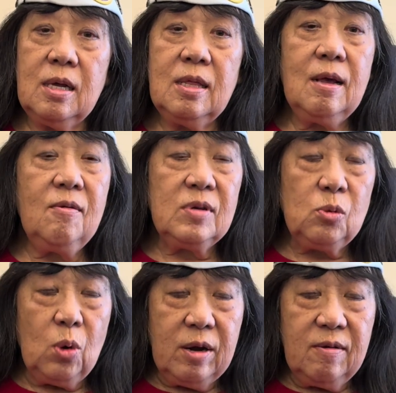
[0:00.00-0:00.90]
That was
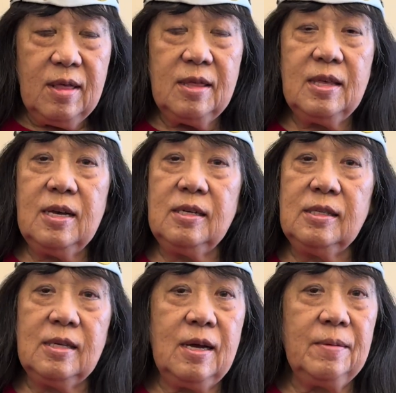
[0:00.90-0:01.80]
one of the things
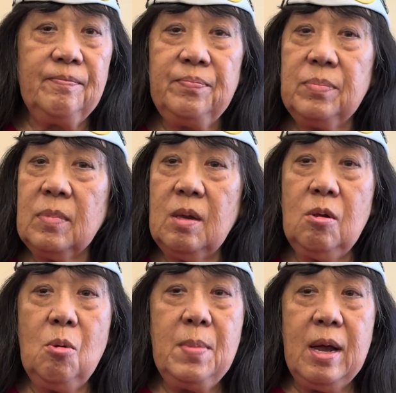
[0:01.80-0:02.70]
that
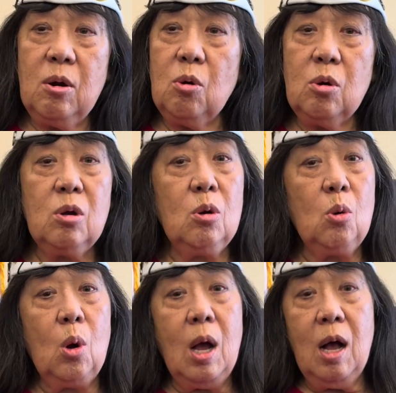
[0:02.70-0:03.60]
no matter,
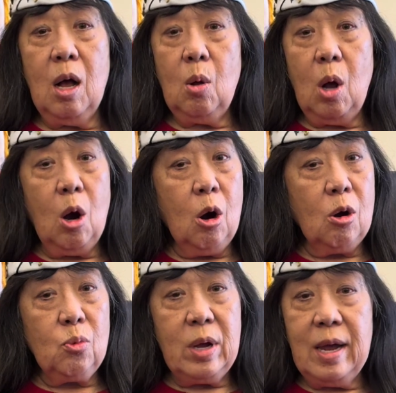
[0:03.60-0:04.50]
how
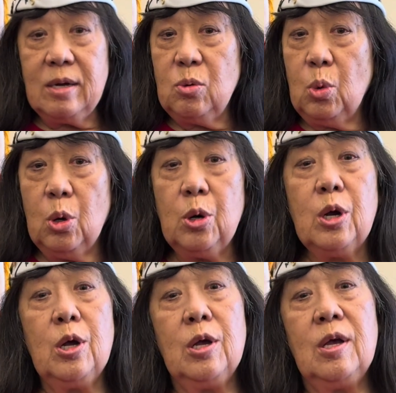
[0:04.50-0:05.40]
hard we had to work,
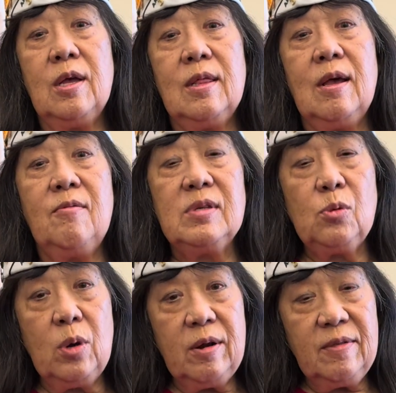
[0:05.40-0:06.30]
that was
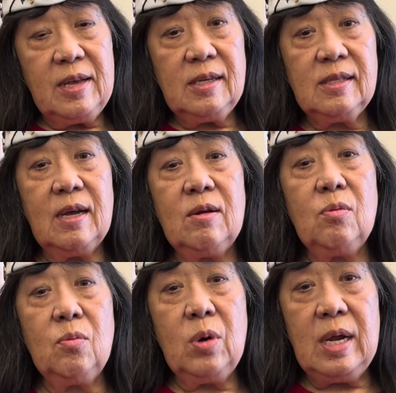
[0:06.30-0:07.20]
one of the things that
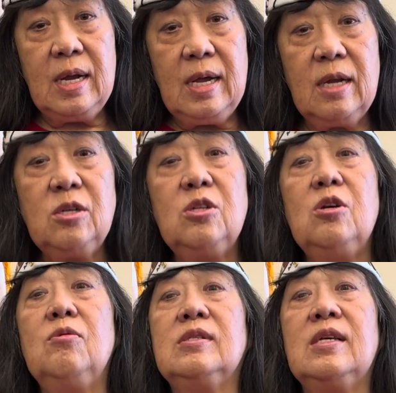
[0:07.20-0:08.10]
we needed to do
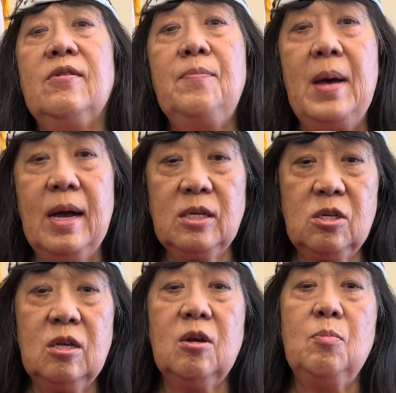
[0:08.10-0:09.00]
is give back to
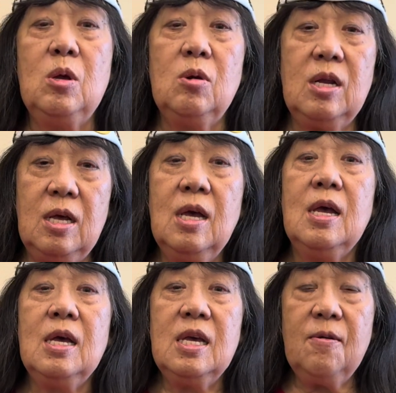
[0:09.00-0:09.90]
the community,
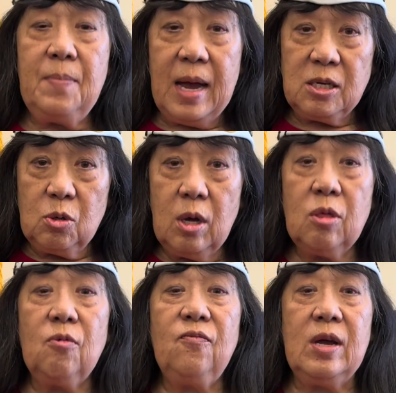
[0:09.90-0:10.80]
give back to
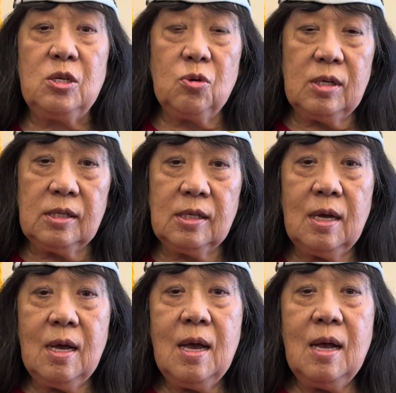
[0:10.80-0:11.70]
other veterans.
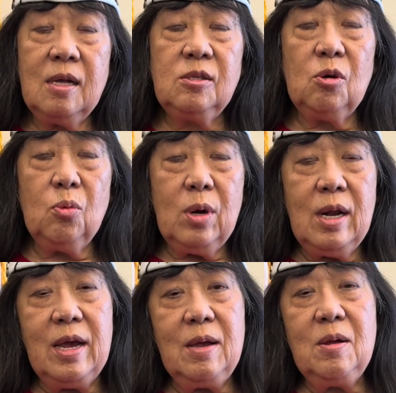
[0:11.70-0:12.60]
And so
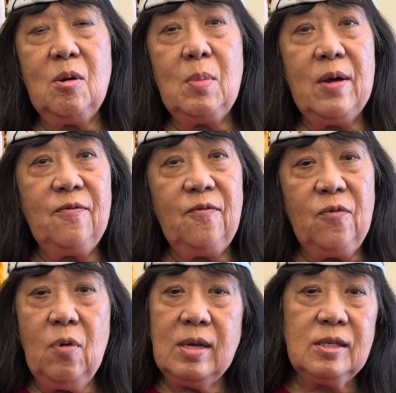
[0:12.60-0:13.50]
really, my
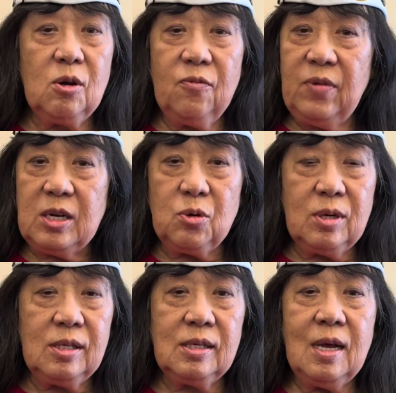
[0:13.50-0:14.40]
friends are
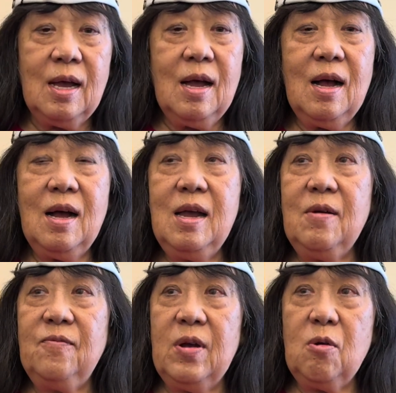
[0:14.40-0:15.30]
veterans. I have
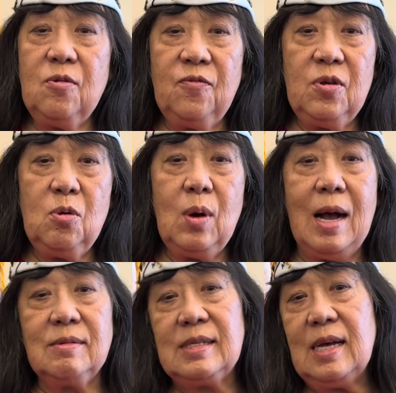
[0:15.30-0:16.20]
very few
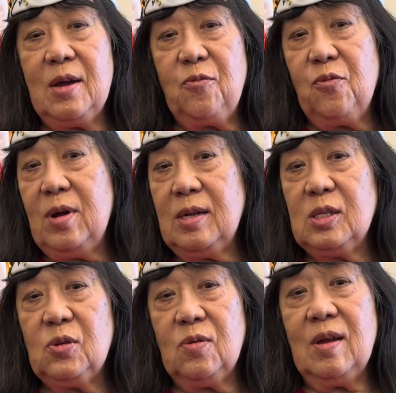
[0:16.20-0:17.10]
outside friends
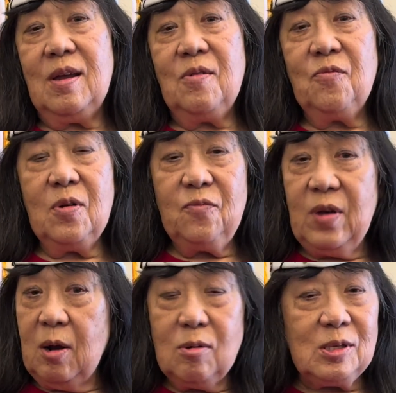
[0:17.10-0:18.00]
from
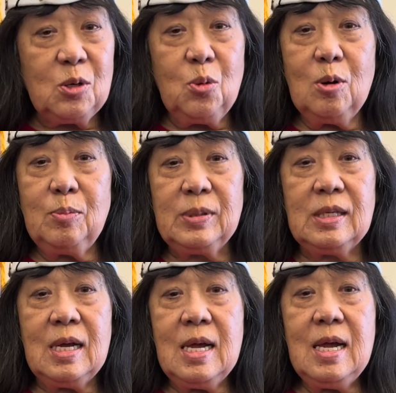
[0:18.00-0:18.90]
veterans groups,
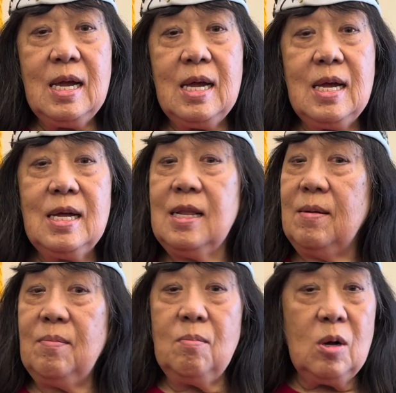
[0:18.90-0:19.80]
and
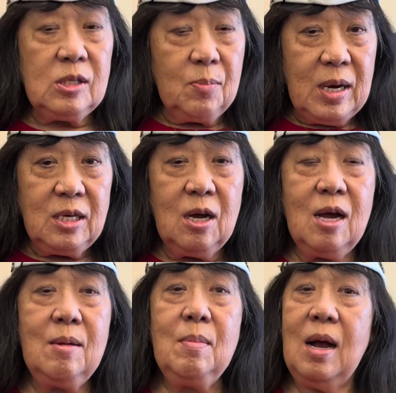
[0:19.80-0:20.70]
most of my
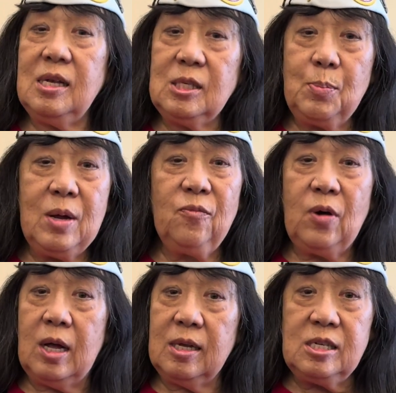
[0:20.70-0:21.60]
time I spend
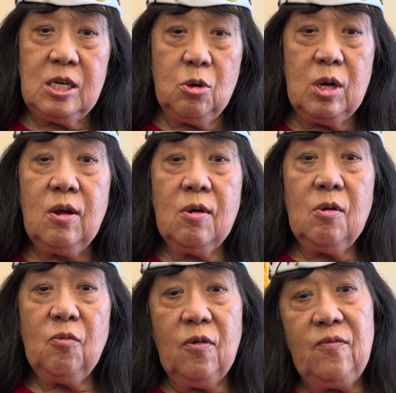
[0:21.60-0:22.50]
volunteering
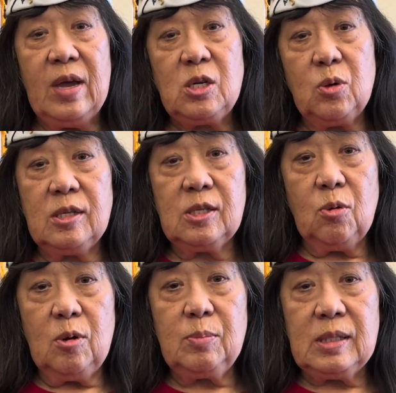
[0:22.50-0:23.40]
for veterans
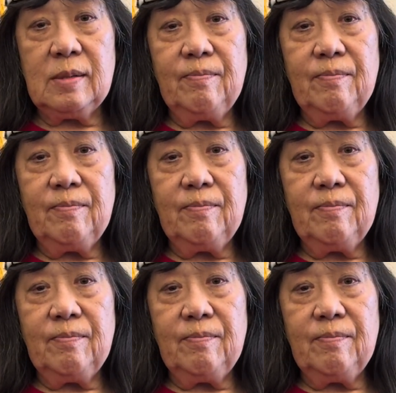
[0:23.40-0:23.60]
groups.